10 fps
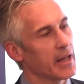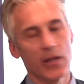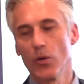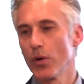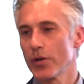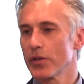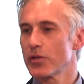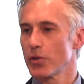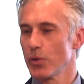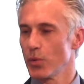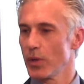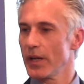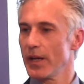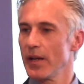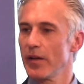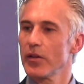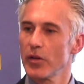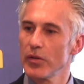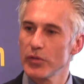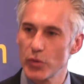in order to
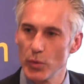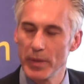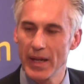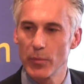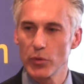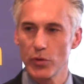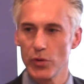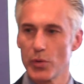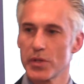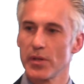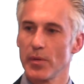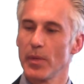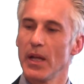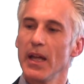be able to use them,